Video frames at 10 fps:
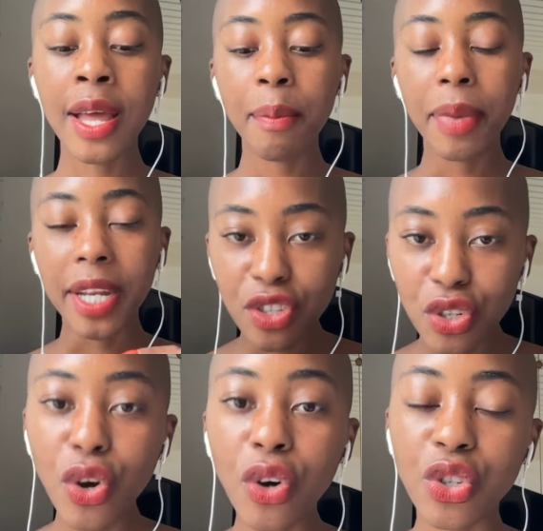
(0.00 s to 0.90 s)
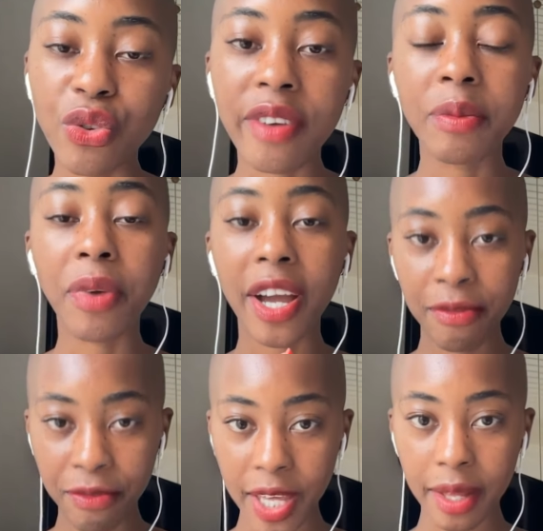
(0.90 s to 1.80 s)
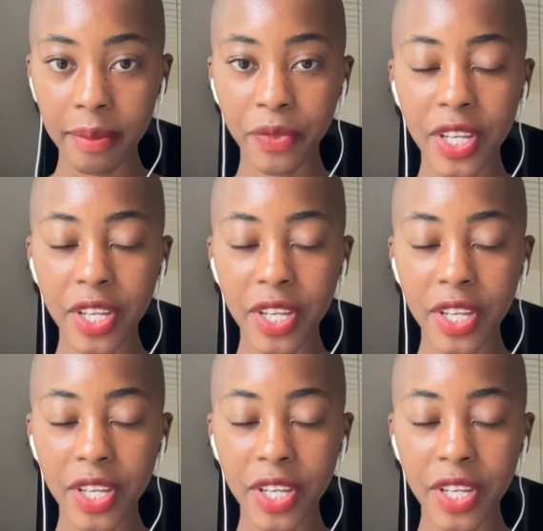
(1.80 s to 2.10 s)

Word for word: But it's not driven by fear.